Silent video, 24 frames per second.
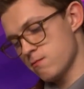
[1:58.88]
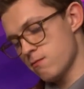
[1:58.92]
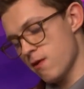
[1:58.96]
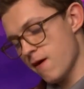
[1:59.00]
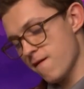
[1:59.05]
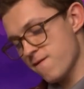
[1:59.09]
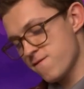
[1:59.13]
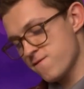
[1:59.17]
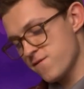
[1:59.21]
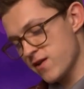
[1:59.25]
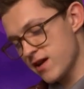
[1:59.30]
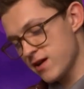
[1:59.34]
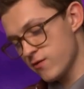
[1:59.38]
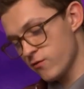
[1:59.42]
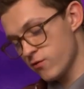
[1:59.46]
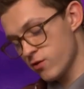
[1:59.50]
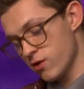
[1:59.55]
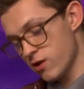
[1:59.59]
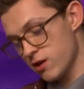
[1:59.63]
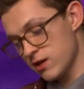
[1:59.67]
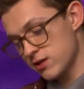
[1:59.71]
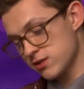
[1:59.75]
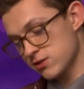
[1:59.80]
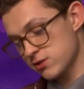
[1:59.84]
My
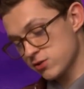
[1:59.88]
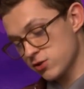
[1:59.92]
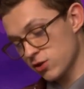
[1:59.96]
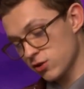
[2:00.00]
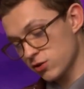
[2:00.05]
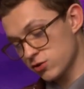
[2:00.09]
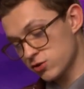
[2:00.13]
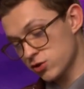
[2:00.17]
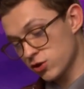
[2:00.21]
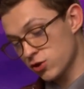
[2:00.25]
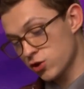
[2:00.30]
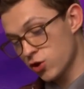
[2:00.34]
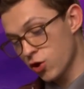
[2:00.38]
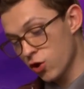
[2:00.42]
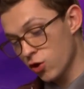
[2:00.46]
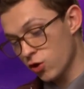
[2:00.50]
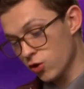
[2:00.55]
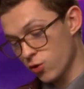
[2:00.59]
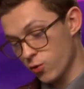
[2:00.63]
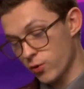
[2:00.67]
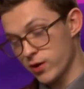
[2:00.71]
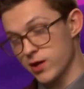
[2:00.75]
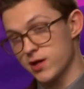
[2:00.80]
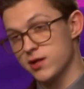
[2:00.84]
favorite is to
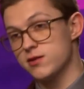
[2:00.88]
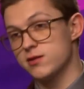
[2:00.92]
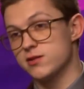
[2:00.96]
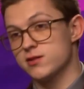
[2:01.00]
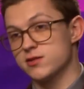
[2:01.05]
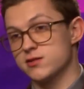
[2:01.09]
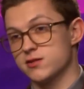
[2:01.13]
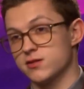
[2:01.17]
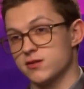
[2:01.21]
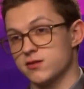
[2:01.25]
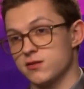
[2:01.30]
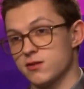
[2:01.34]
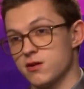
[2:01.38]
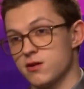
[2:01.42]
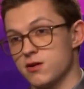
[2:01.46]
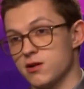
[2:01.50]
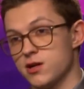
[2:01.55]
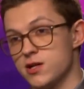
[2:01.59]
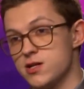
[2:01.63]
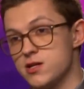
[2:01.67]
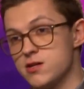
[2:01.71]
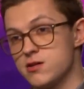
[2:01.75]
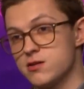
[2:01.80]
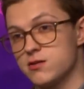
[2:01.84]
cook with is the
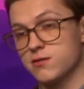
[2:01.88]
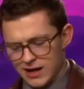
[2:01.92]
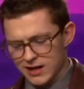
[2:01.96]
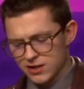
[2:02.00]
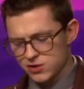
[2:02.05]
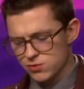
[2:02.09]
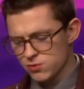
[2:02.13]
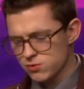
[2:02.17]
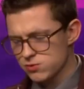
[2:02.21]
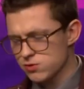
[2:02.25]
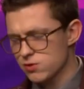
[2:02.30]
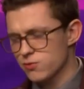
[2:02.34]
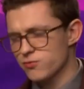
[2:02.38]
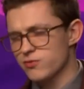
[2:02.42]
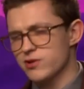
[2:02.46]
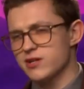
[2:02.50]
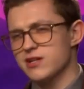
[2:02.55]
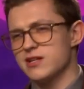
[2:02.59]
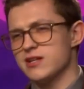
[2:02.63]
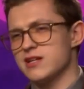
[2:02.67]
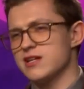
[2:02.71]
thigh, and it's also really